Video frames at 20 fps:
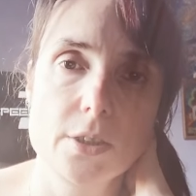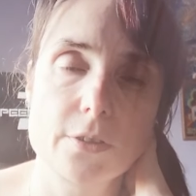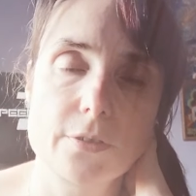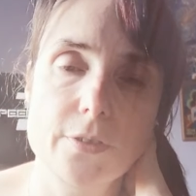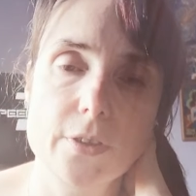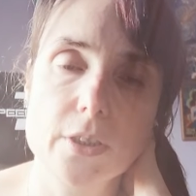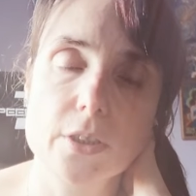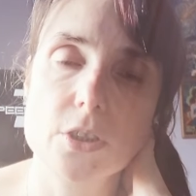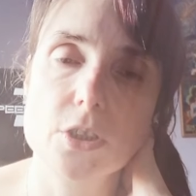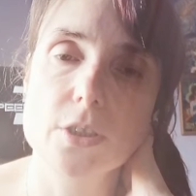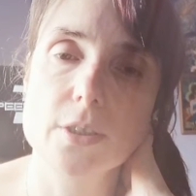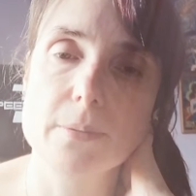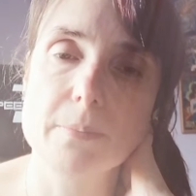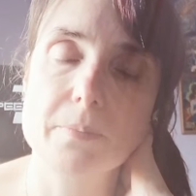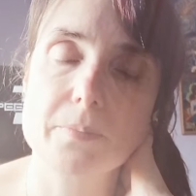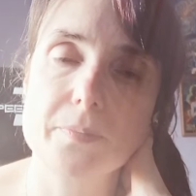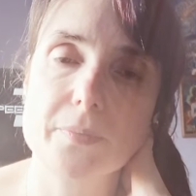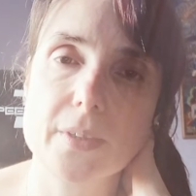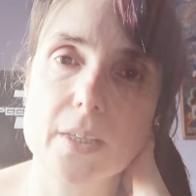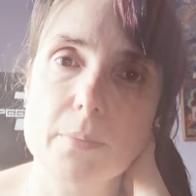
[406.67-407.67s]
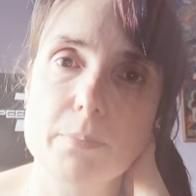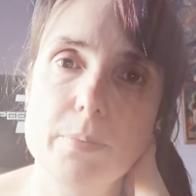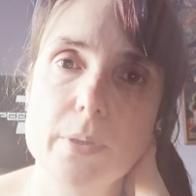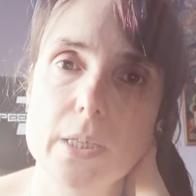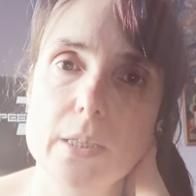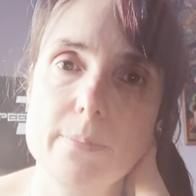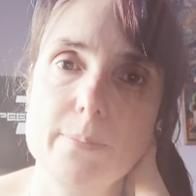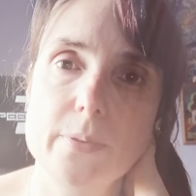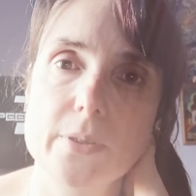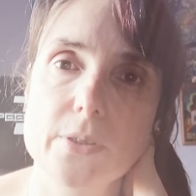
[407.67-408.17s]
The function and
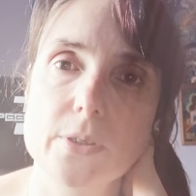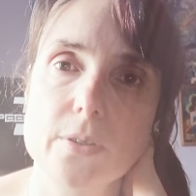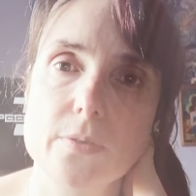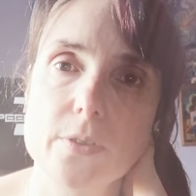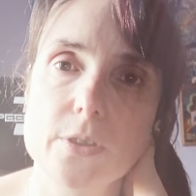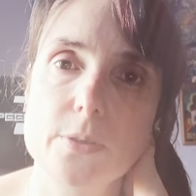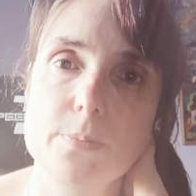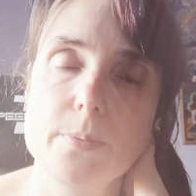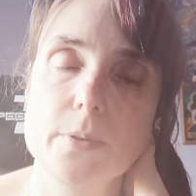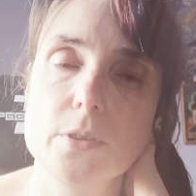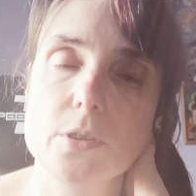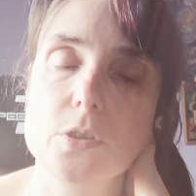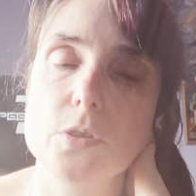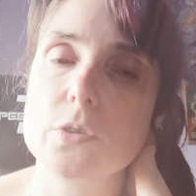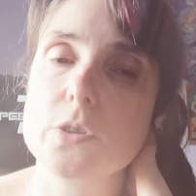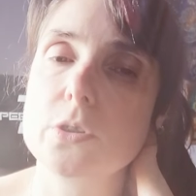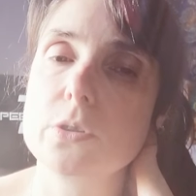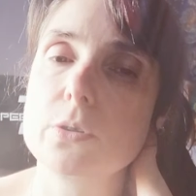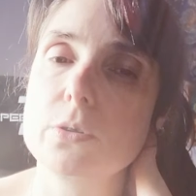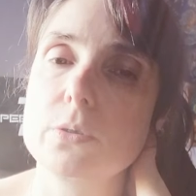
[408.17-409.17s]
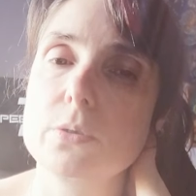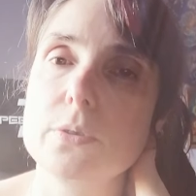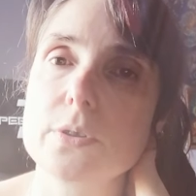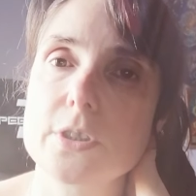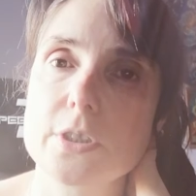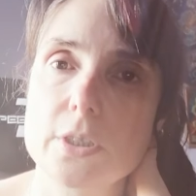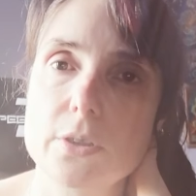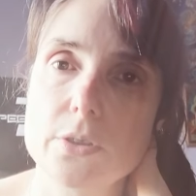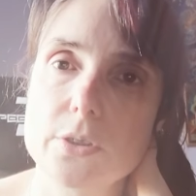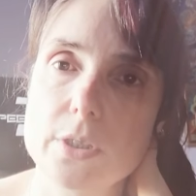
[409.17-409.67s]
purpose of the spiritual
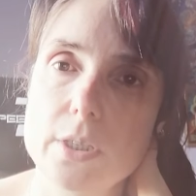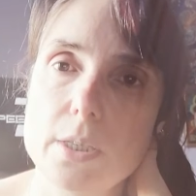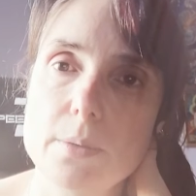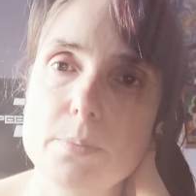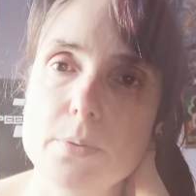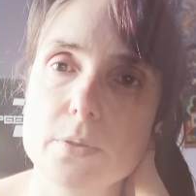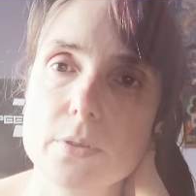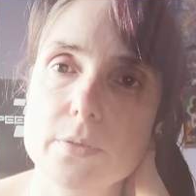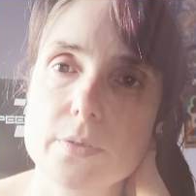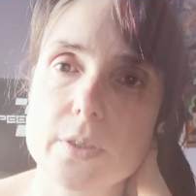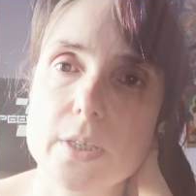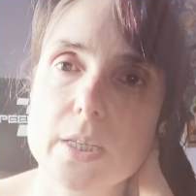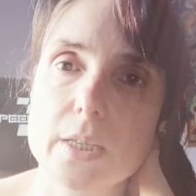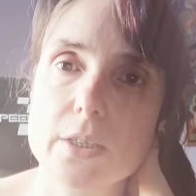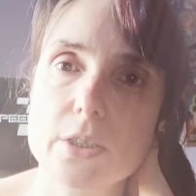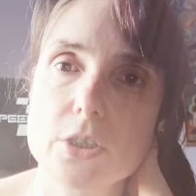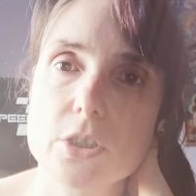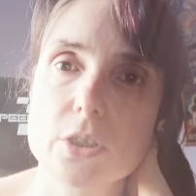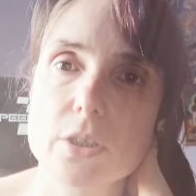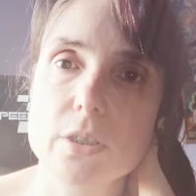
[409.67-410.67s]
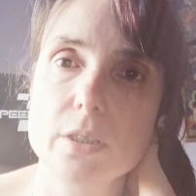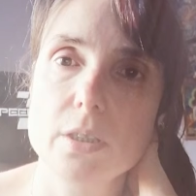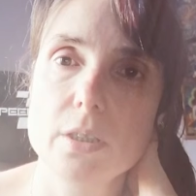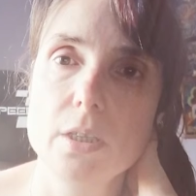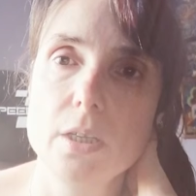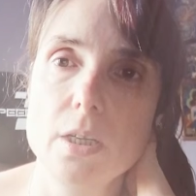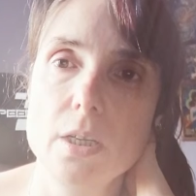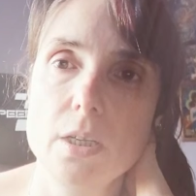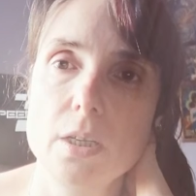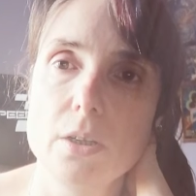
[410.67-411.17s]
tools is the purification
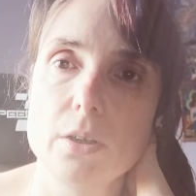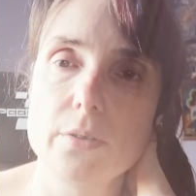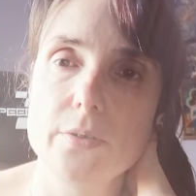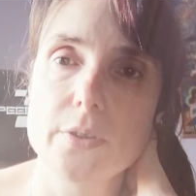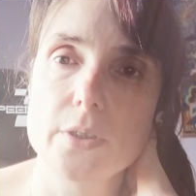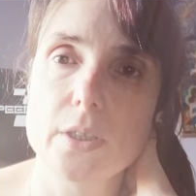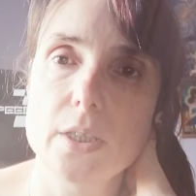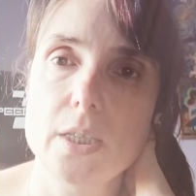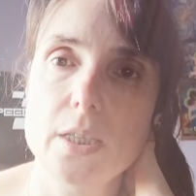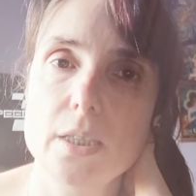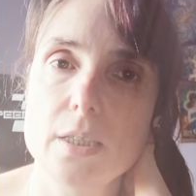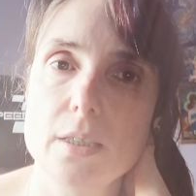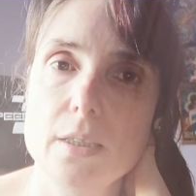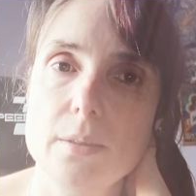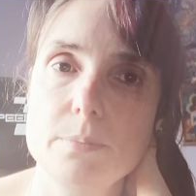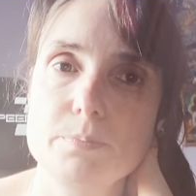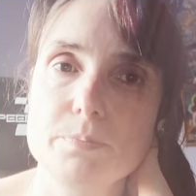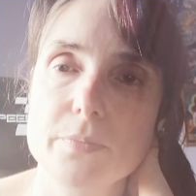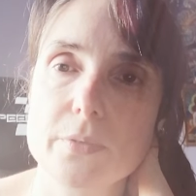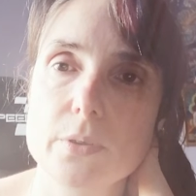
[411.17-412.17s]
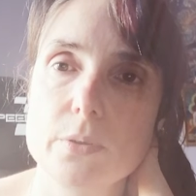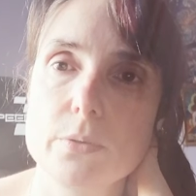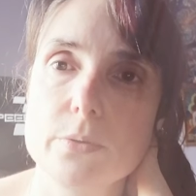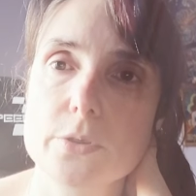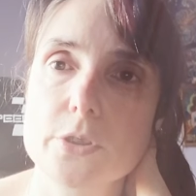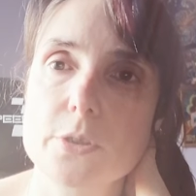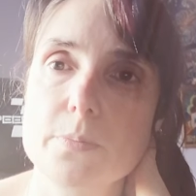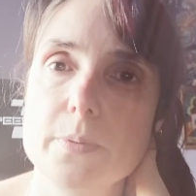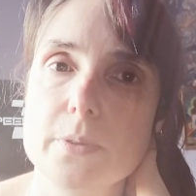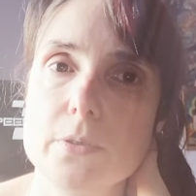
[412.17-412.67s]
of your heart.
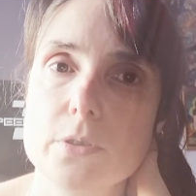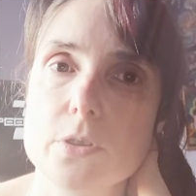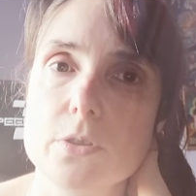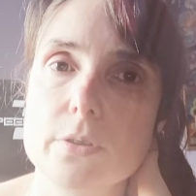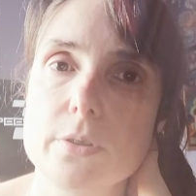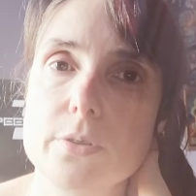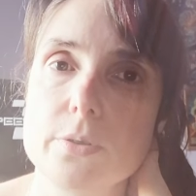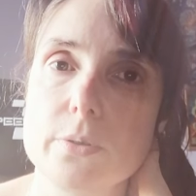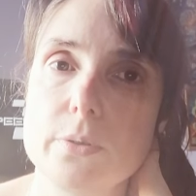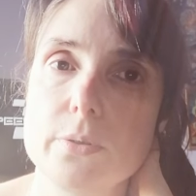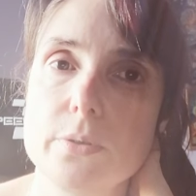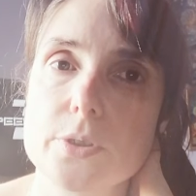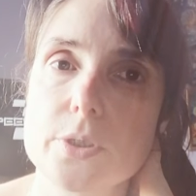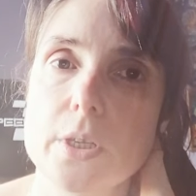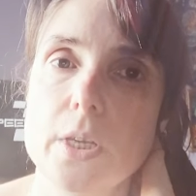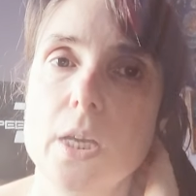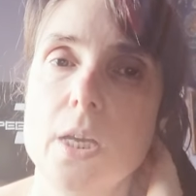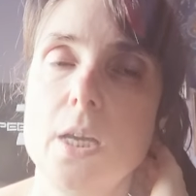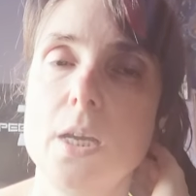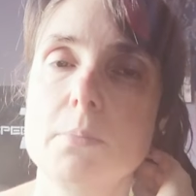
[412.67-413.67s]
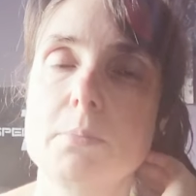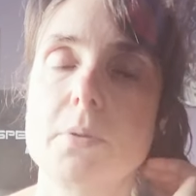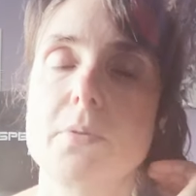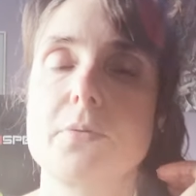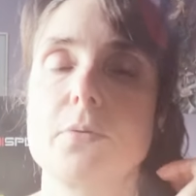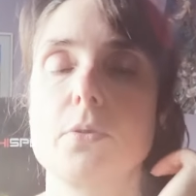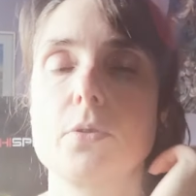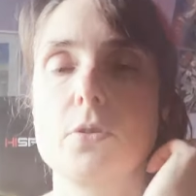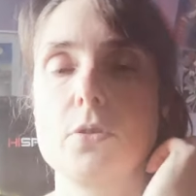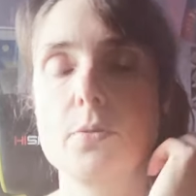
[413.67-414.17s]
All spiritual tools
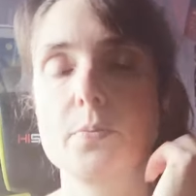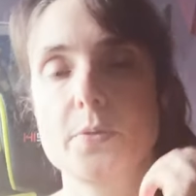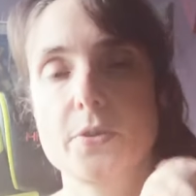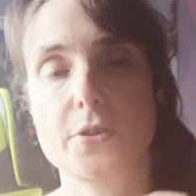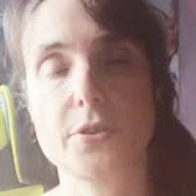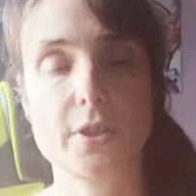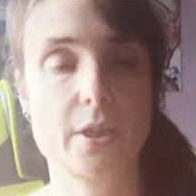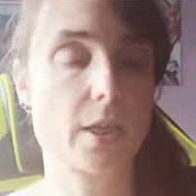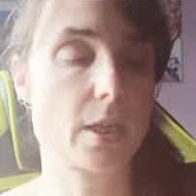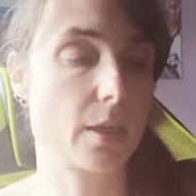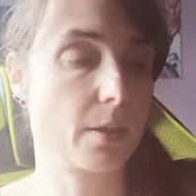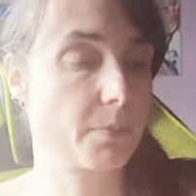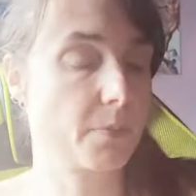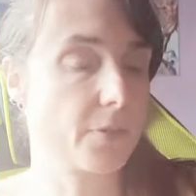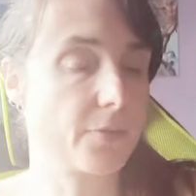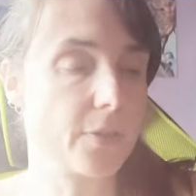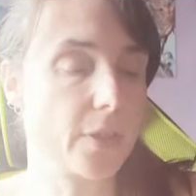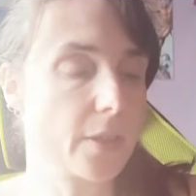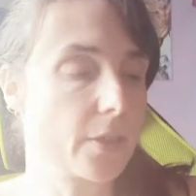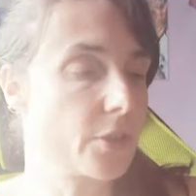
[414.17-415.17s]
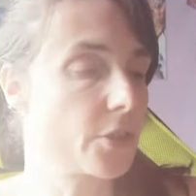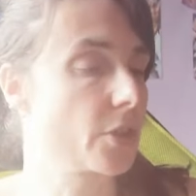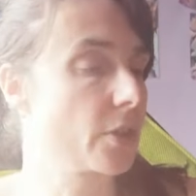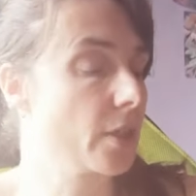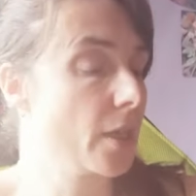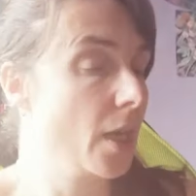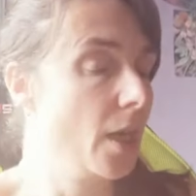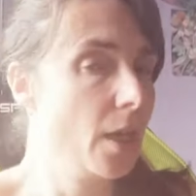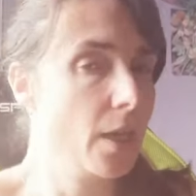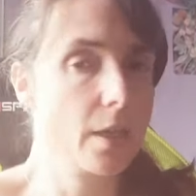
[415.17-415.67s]
perform the same
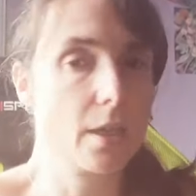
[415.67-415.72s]
function.